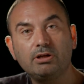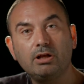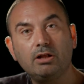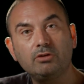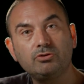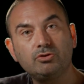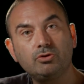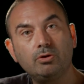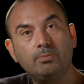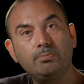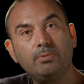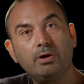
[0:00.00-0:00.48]

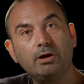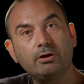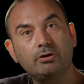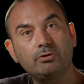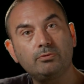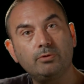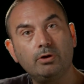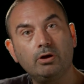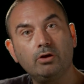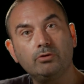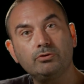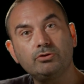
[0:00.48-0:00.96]
cultural
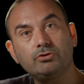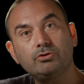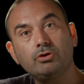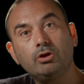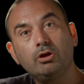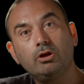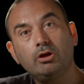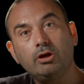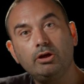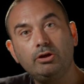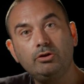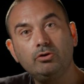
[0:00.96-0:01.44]
backgrounds
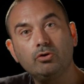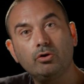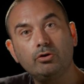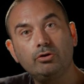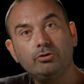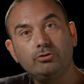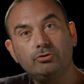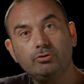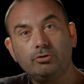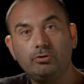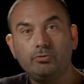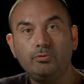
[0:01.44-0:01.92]
in order
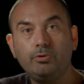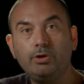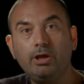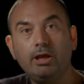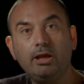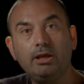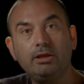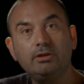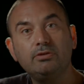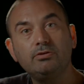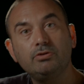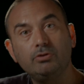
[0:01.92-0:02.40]
to
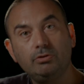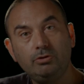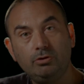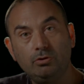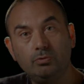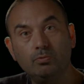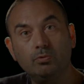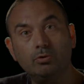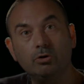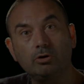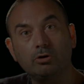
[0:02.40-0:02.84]
create new